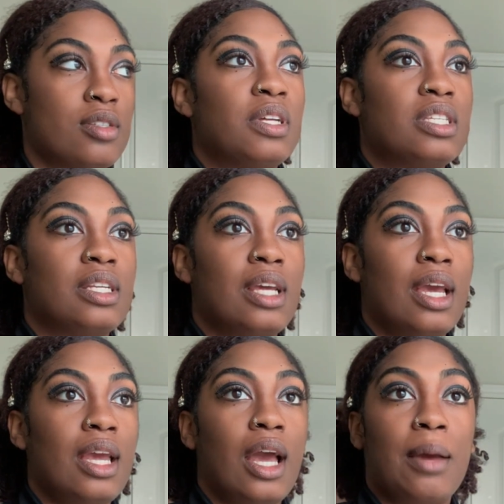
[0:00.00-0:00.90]
But
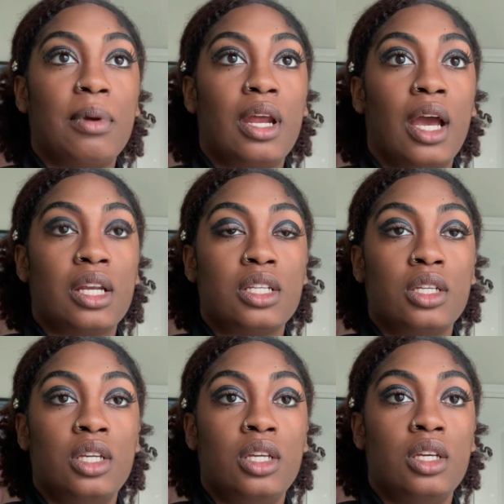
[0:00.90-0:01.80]
today I'm gonna
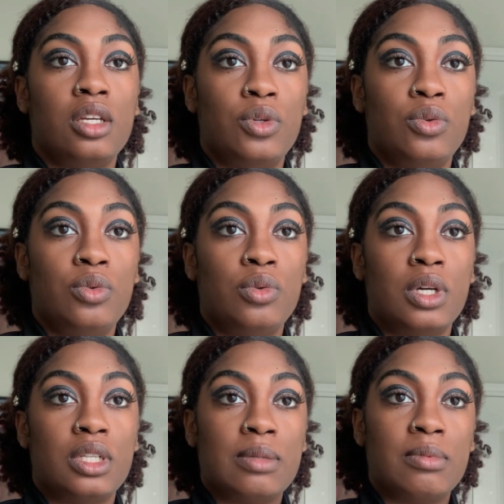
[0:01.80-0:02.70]
actually do
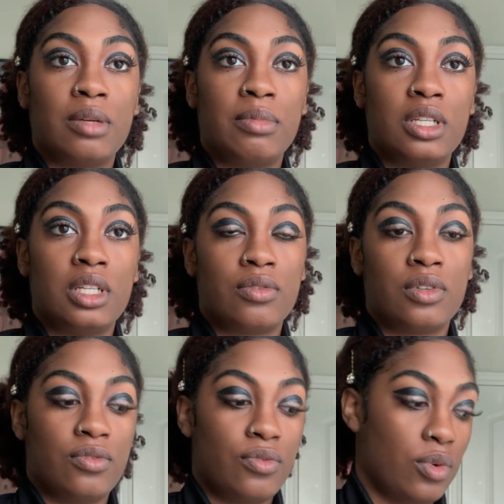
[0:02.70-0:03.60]
a, uh, something a bit
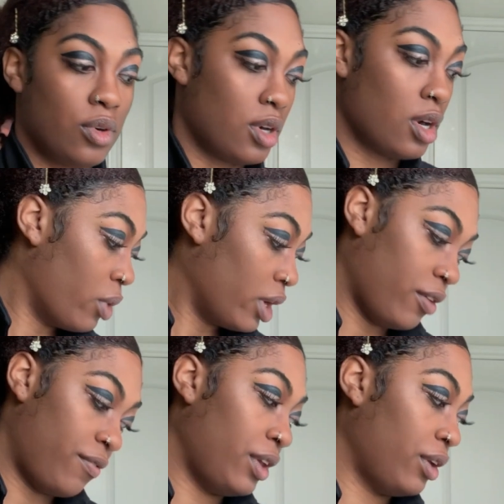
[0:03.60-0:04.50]
different for one of
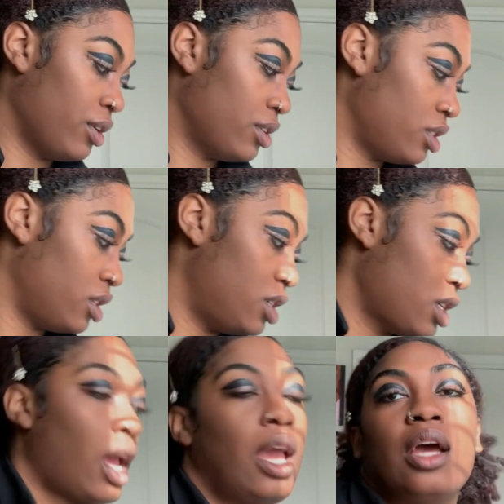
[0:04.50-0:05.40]
the fingers on each
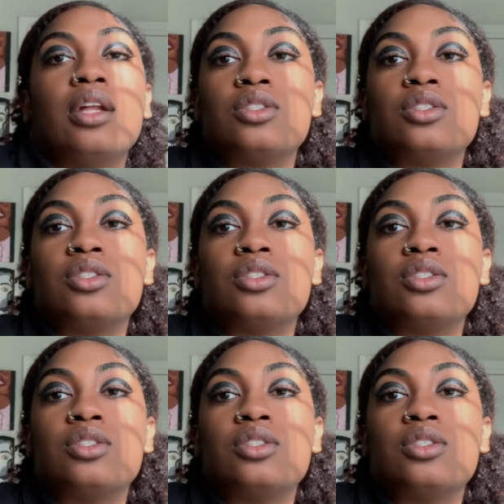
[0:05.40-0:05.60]
hand.